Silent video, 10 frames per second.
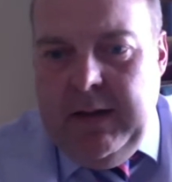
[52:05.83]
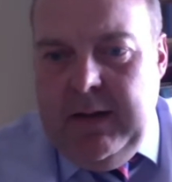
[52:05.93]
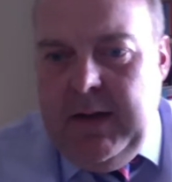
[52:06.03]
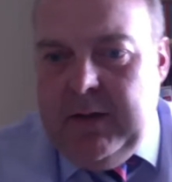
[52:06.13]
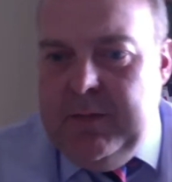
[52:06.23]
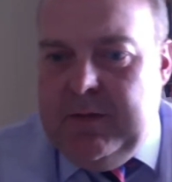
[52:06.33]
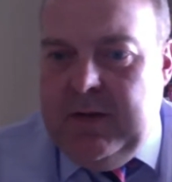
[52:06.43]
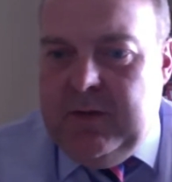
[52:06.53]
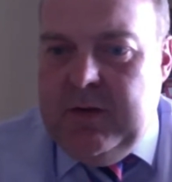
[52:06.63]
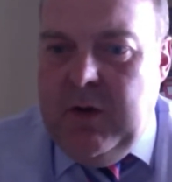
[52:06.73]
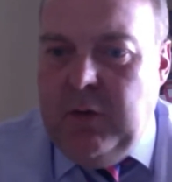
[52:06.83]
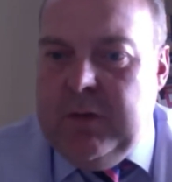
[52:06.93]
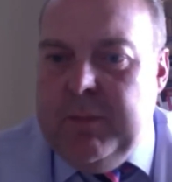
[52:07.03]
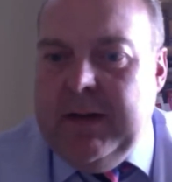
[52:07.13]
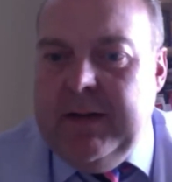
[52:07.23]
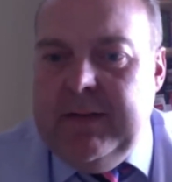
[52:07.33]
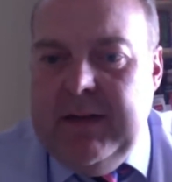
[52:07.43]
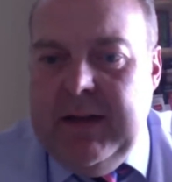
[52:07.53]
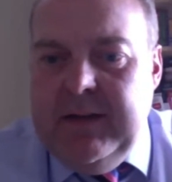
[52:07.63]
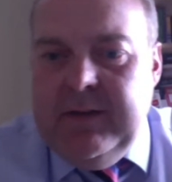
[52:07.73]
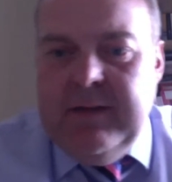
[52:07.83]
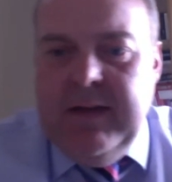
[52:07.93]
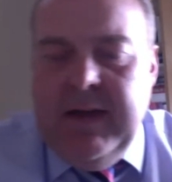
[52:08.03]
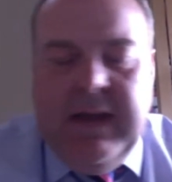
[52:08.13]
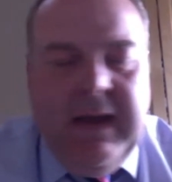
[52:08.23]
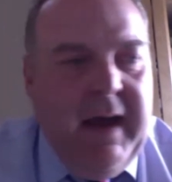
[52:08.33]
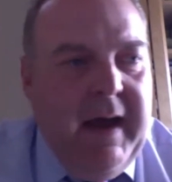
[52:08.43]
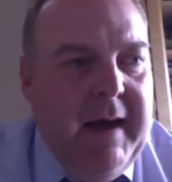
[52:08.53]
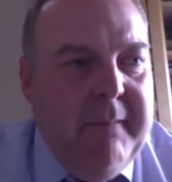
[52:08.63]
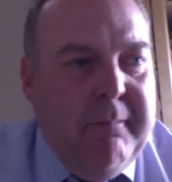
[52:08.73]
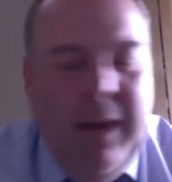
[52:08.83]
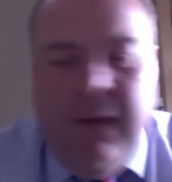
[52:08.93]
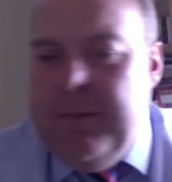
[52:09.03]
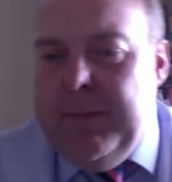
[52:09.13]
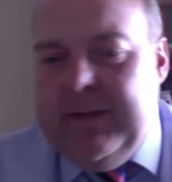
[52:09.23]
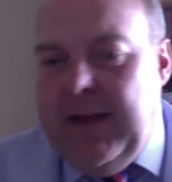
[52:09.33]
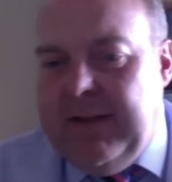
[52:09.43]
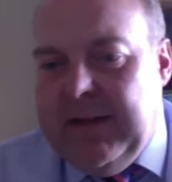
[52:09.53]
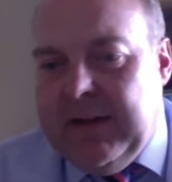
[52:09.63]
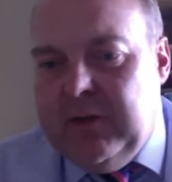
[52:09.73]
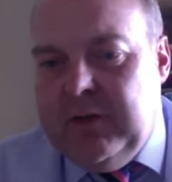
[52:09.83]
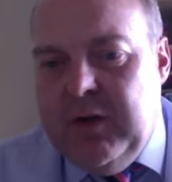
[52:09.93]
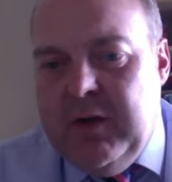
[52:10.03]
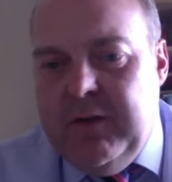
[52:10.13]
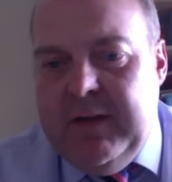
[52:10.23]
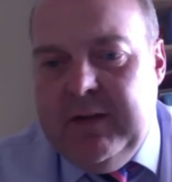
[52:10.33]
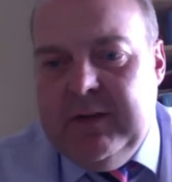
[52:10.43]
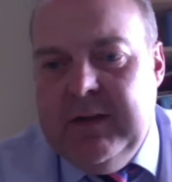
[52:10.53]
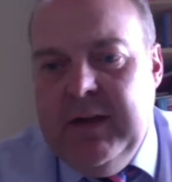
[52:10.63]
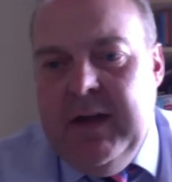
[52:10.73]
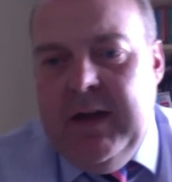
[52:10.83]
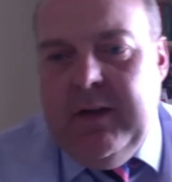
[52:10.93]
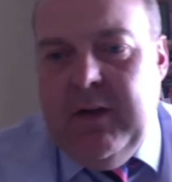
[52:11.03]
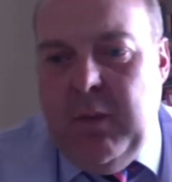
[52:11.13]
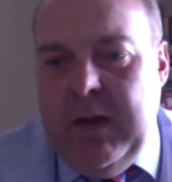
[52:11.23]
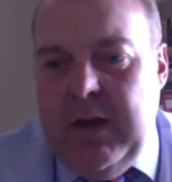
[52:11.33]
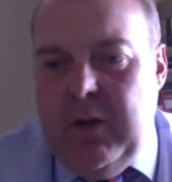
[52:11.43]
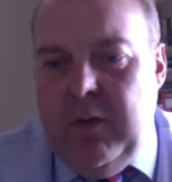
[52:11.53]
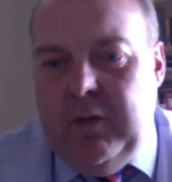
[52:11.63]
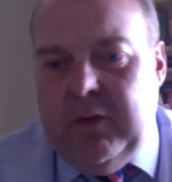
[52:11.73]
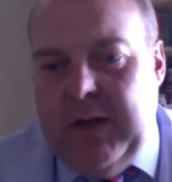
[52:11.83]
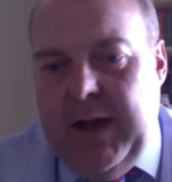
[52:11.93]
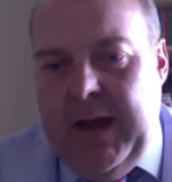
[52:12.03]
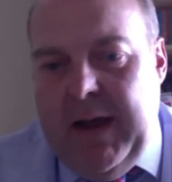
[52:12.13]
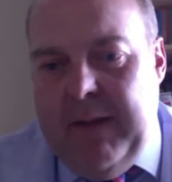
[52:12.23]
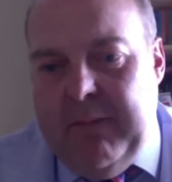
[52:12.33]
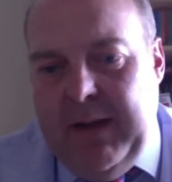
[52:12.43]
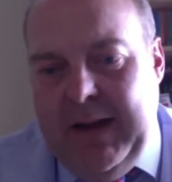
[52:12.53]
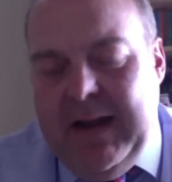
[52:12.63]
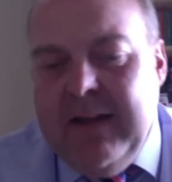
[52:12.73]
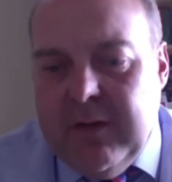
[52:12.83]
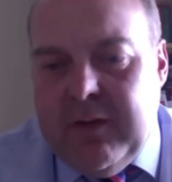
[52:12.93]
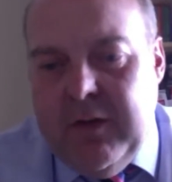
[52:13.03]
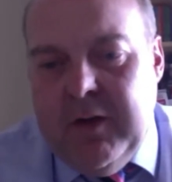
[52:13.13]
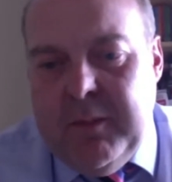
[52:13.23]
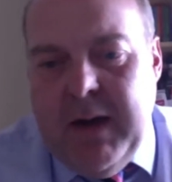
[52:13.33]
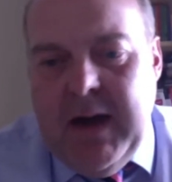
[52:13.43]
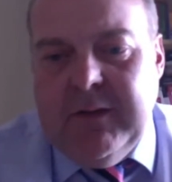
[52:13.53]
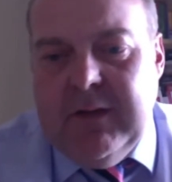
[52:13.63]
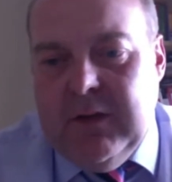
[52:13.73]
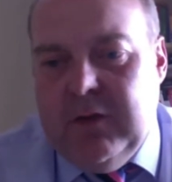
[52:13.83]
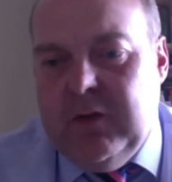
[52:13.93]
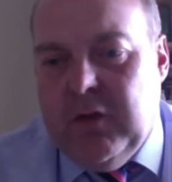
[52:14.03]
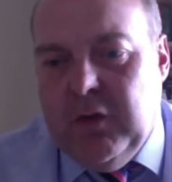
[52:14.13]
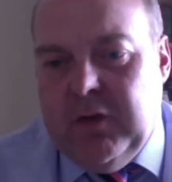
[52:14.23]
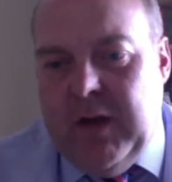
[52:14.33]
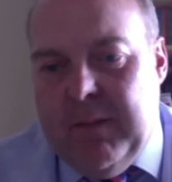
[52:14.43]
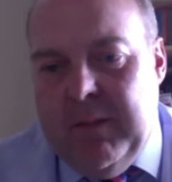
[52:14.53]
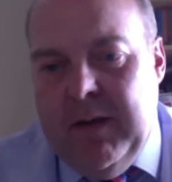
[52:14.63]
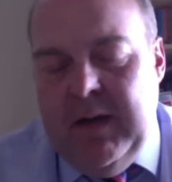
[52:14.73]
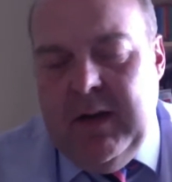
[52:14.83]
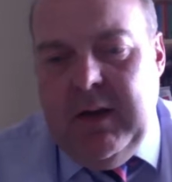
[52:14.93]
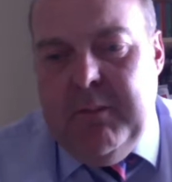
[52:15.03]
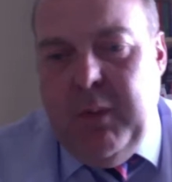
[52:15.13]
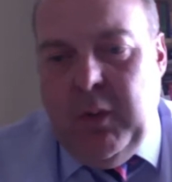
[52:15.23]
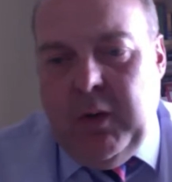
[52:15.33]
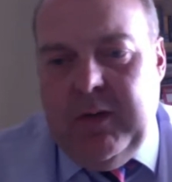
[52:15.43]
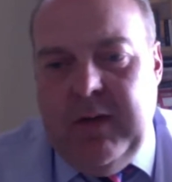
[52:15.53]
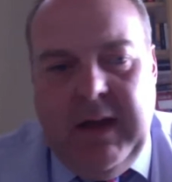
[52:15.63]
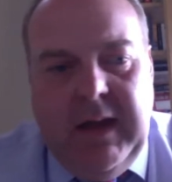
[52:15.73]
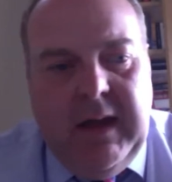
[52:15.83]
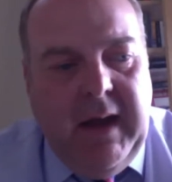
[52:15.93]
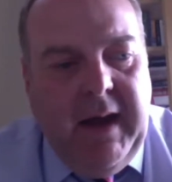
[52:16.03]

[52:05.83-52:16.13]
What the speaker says: Yes, Mr. Kitchen, notability is the peripatetic service that we use. It is a third party as such. You book the